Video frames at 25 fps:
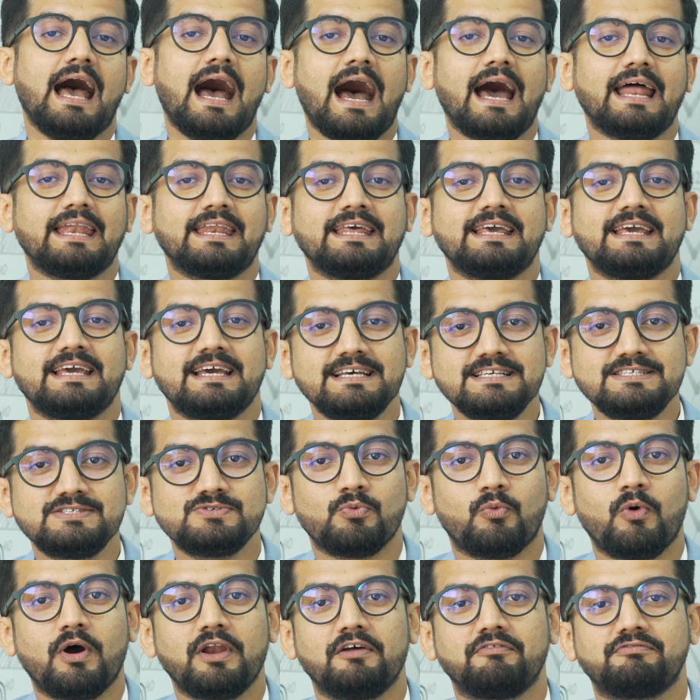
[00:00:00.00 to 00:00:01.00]
and
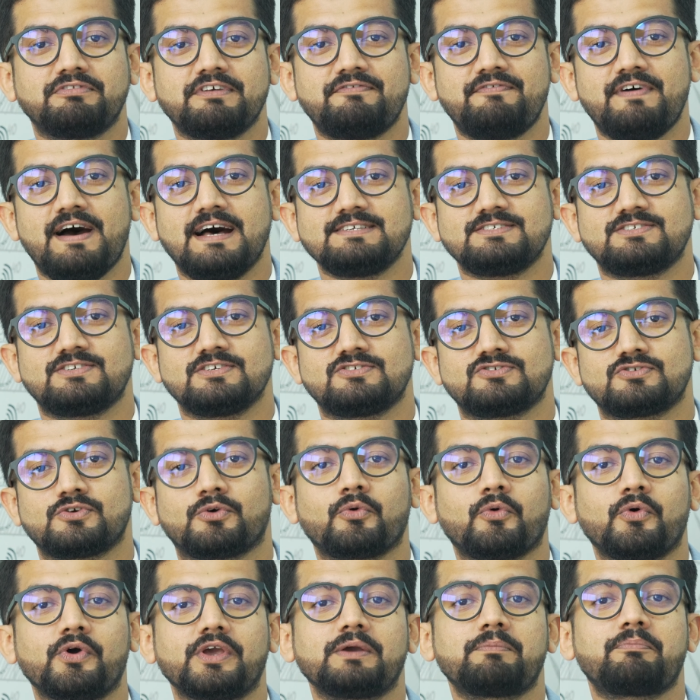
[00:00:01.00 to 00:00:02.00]
is one of the fastest
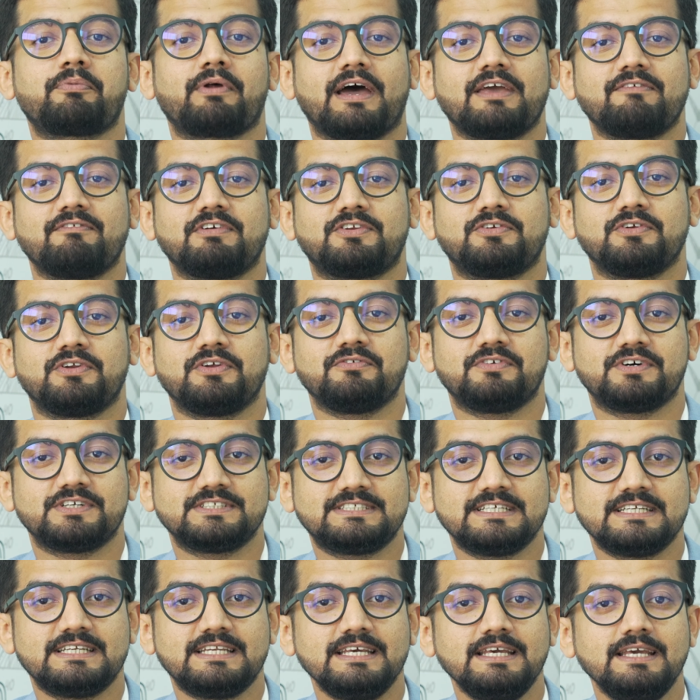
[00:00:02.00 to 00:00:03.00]
growing private
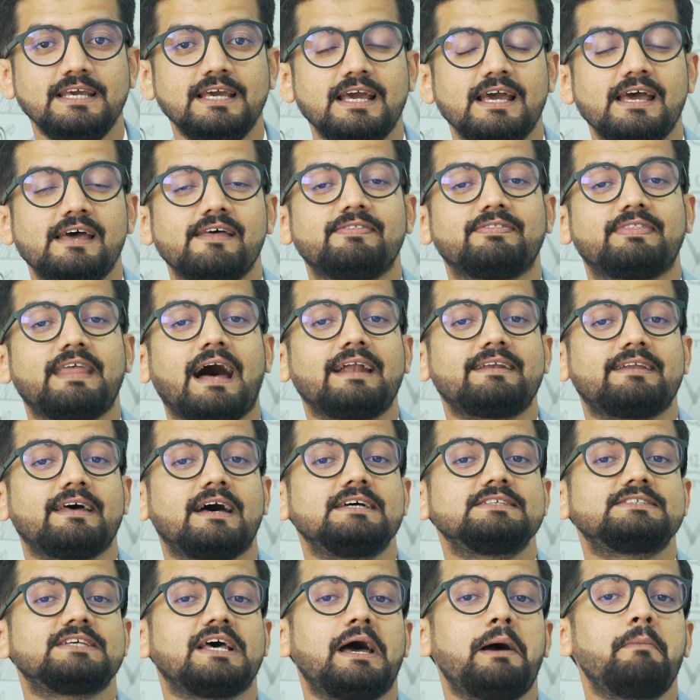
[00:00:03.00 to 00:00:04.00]
university that
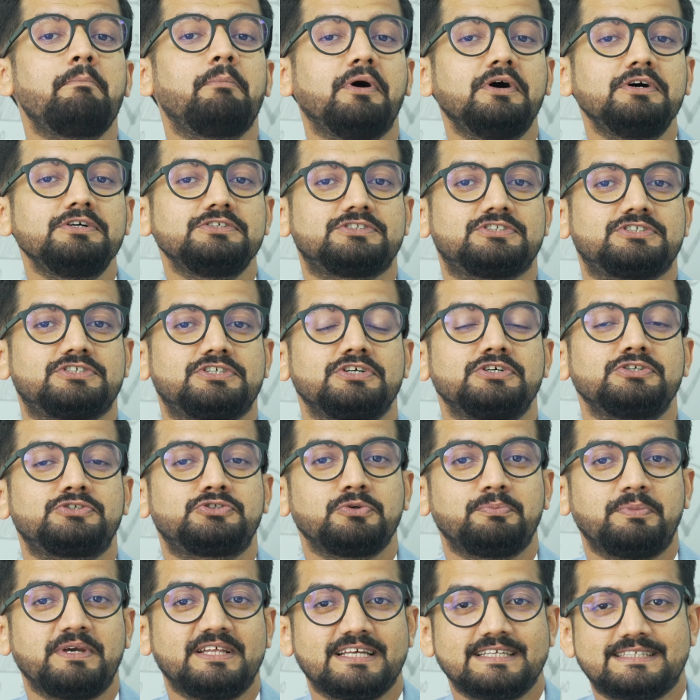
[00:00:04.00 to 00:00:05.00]
has emerged
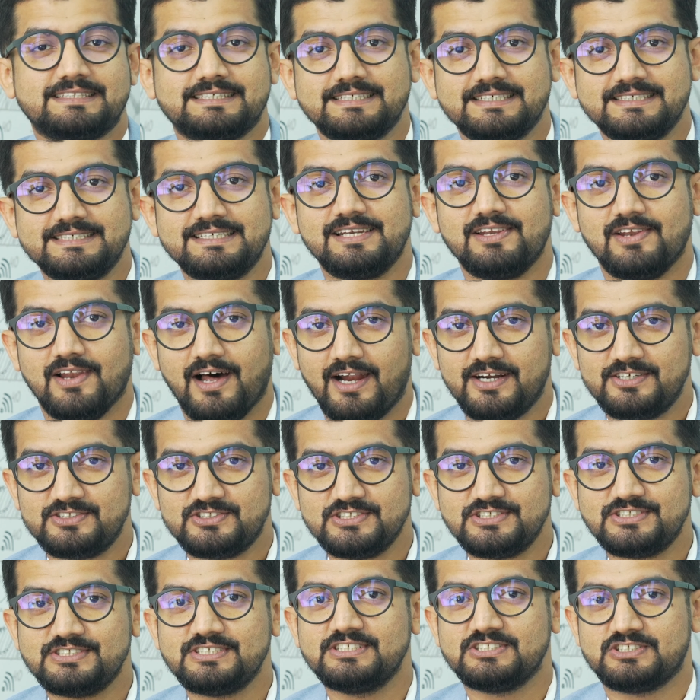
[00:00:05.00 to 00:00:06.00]
to be the third
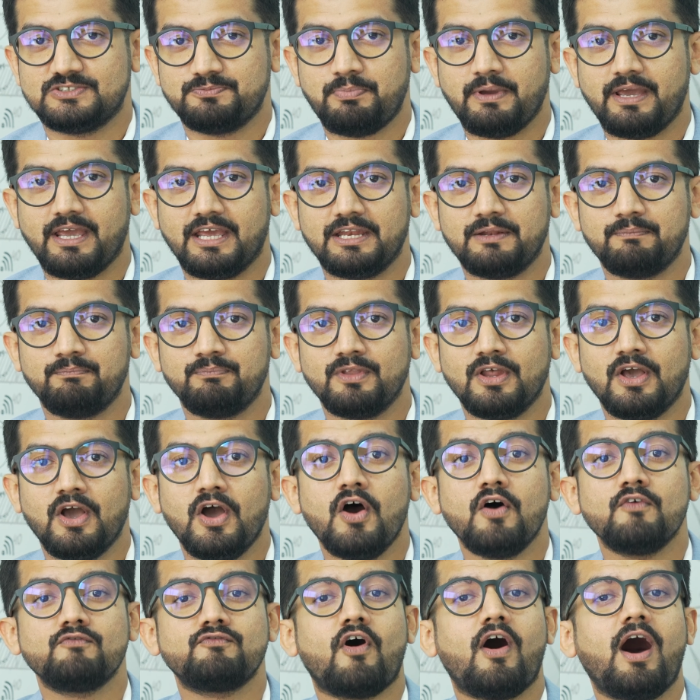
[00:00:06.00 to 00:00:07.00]
largest in Spain
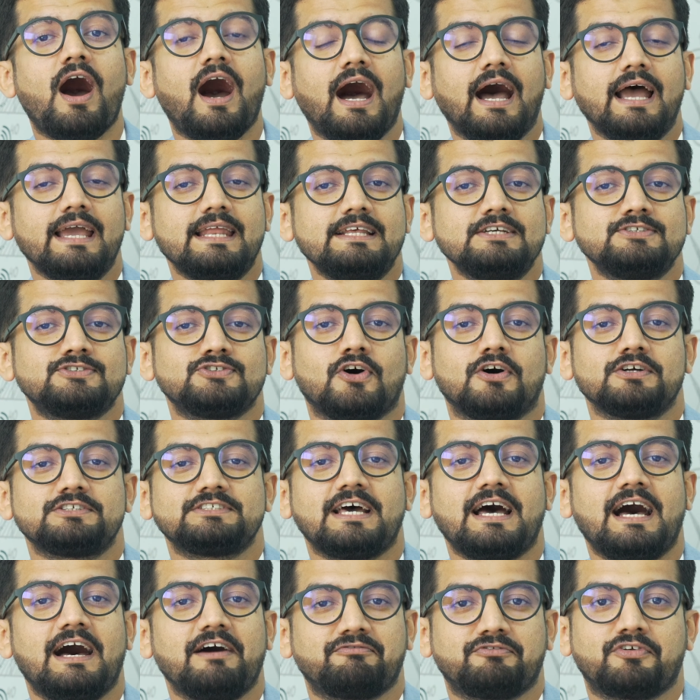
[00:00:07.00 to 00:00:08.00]
for highly
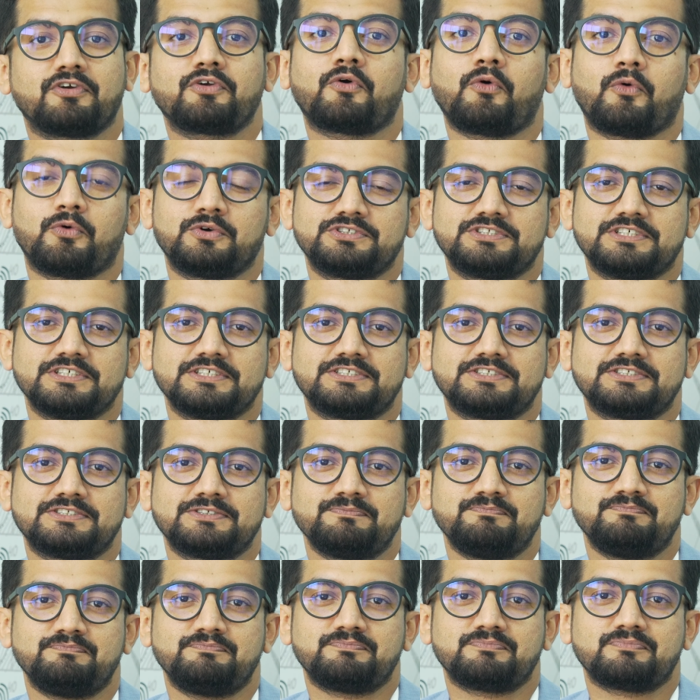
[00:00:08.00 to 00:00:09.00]
sought after courses.